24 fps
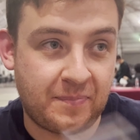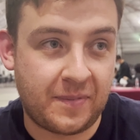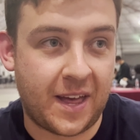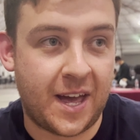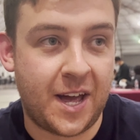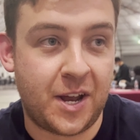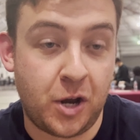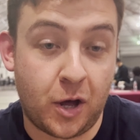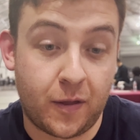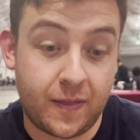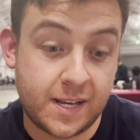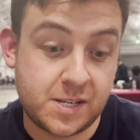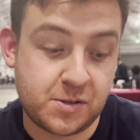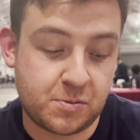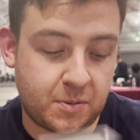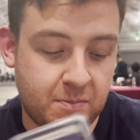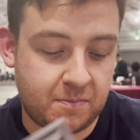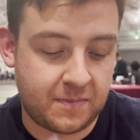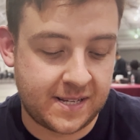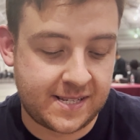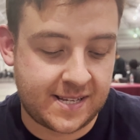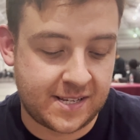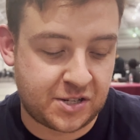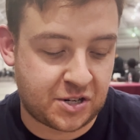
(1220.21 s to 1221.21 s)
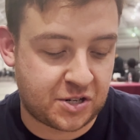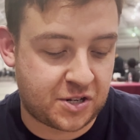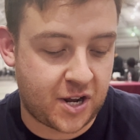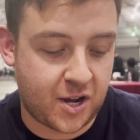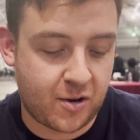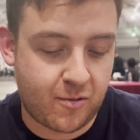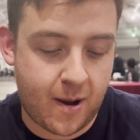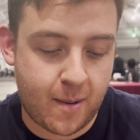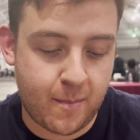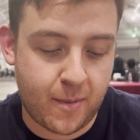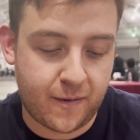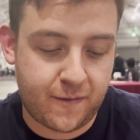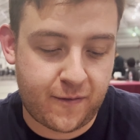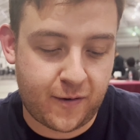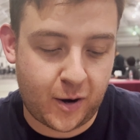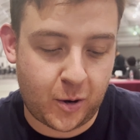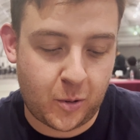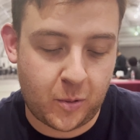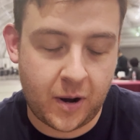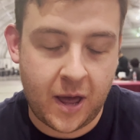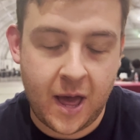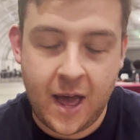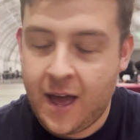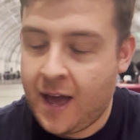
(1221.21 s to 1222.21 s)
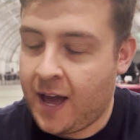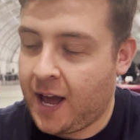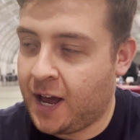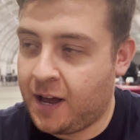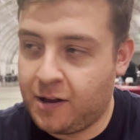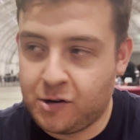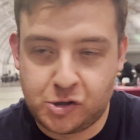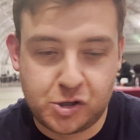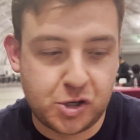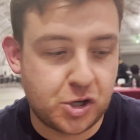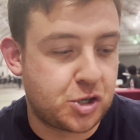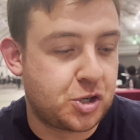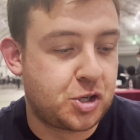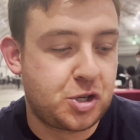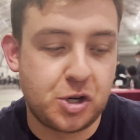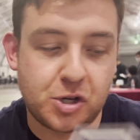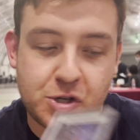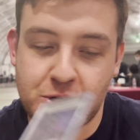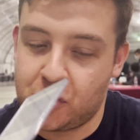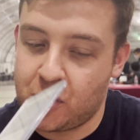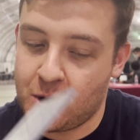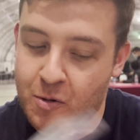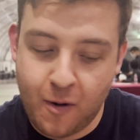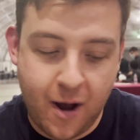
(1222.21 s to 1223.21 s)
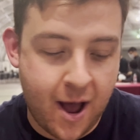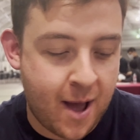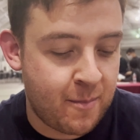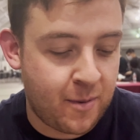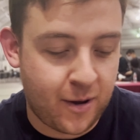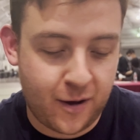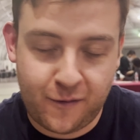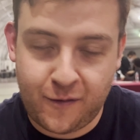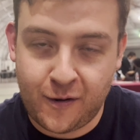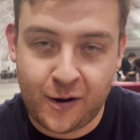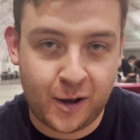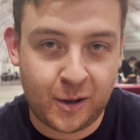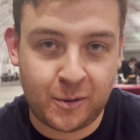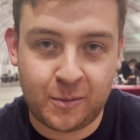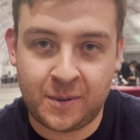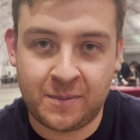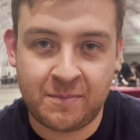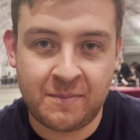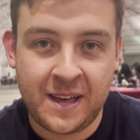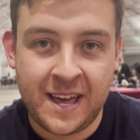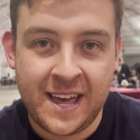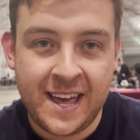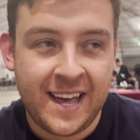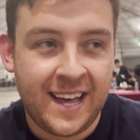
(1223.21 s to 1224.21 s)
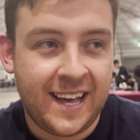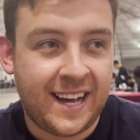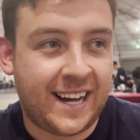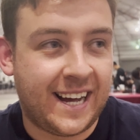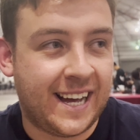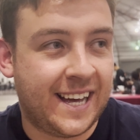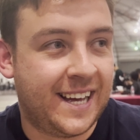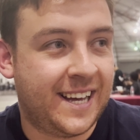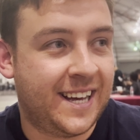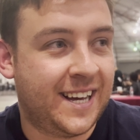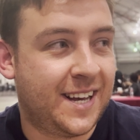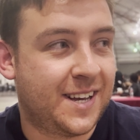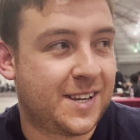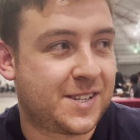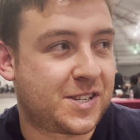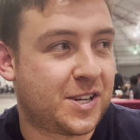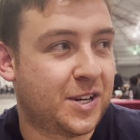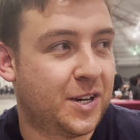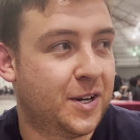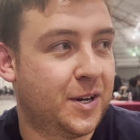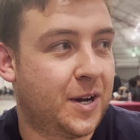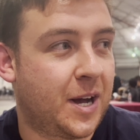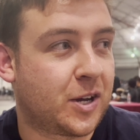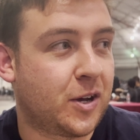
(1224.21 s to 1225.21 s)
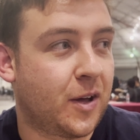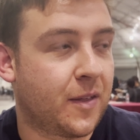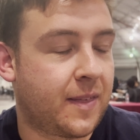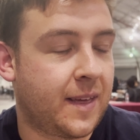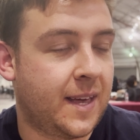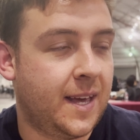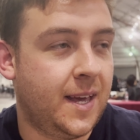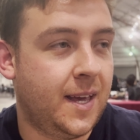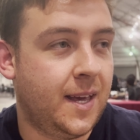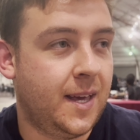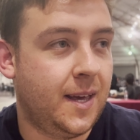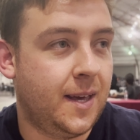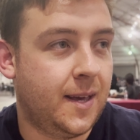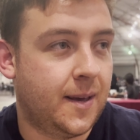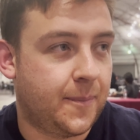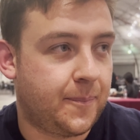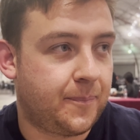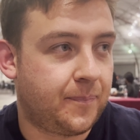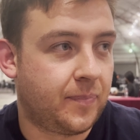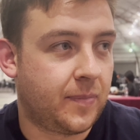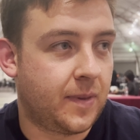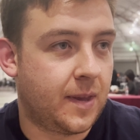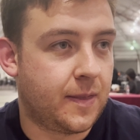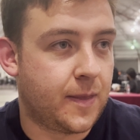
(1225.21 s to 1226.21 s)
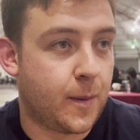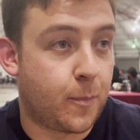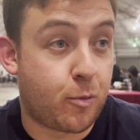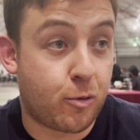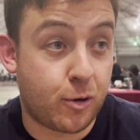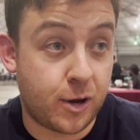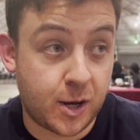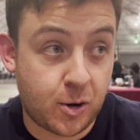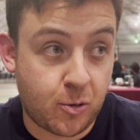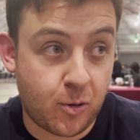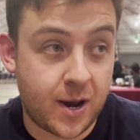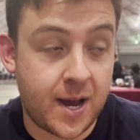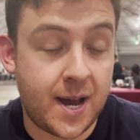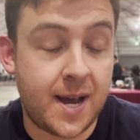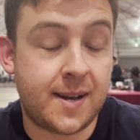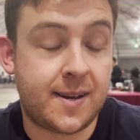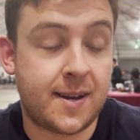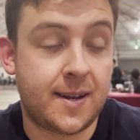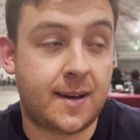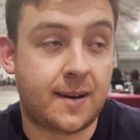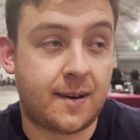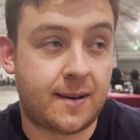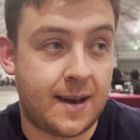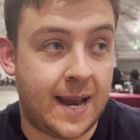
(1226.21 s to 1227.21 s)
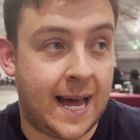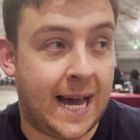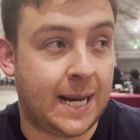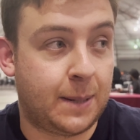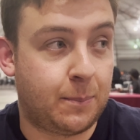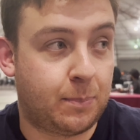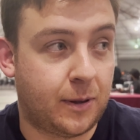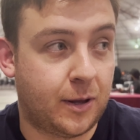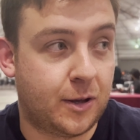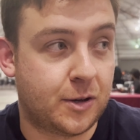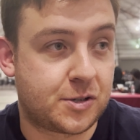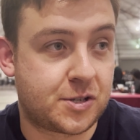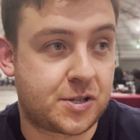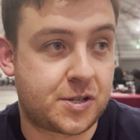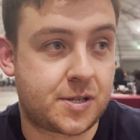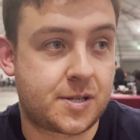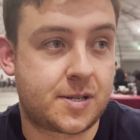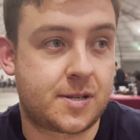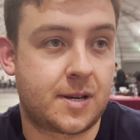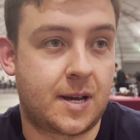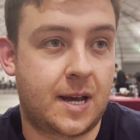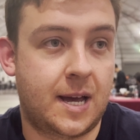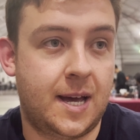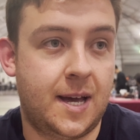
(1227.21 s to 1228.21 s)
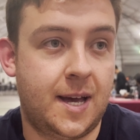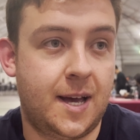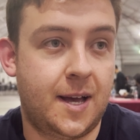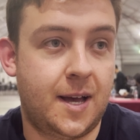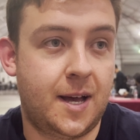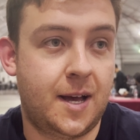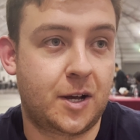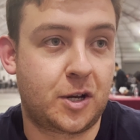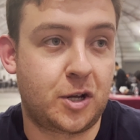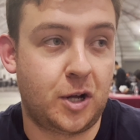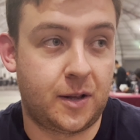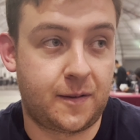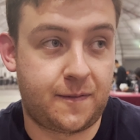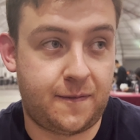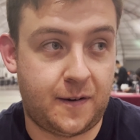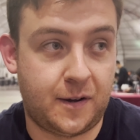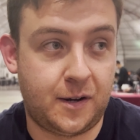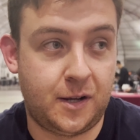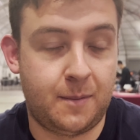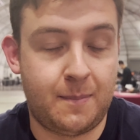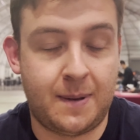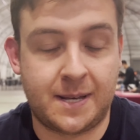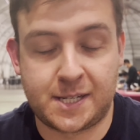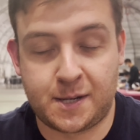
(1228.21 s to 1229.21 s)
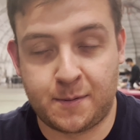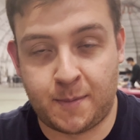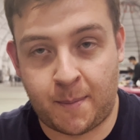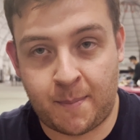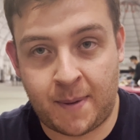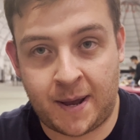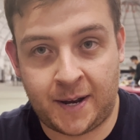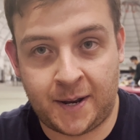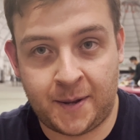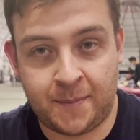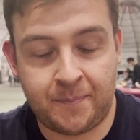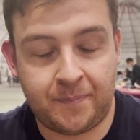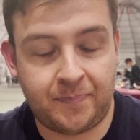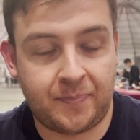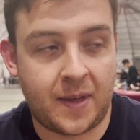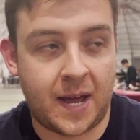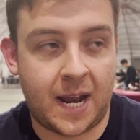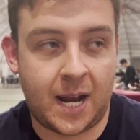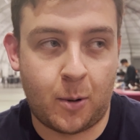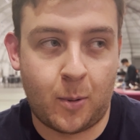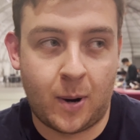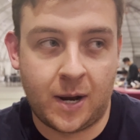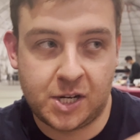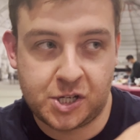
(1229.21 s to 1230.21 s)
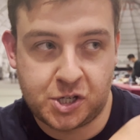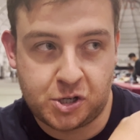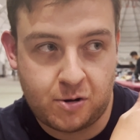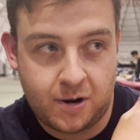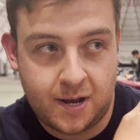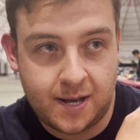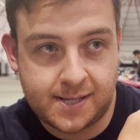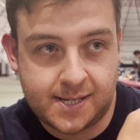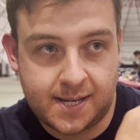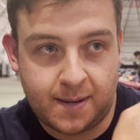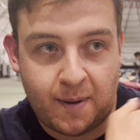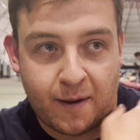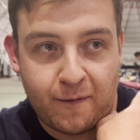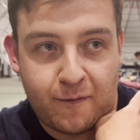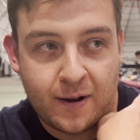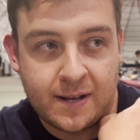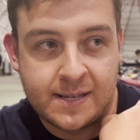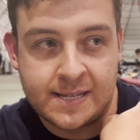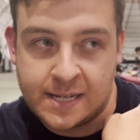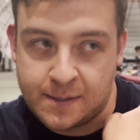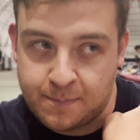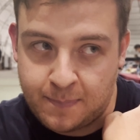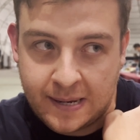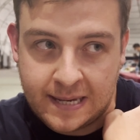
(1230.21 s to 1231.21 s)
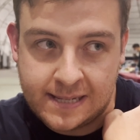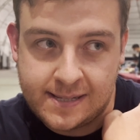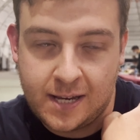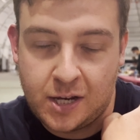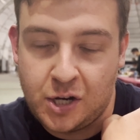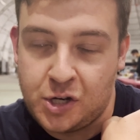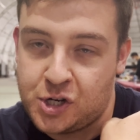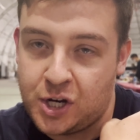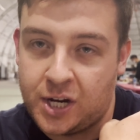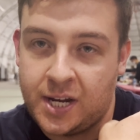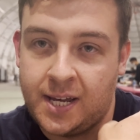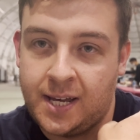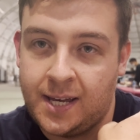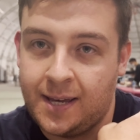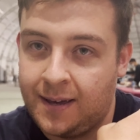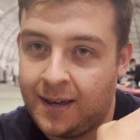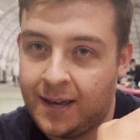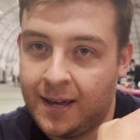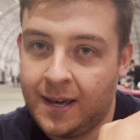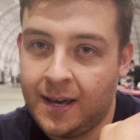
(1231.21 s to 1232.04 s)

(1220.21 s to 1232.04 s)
Uh, not this one. This is just a rainbow foil one. Uh, just just a rainbow foil one. Uh, so I got the the pre-graded nine plus uh, gold foil Mask of Momentum, and I went straight to my friends at PCG.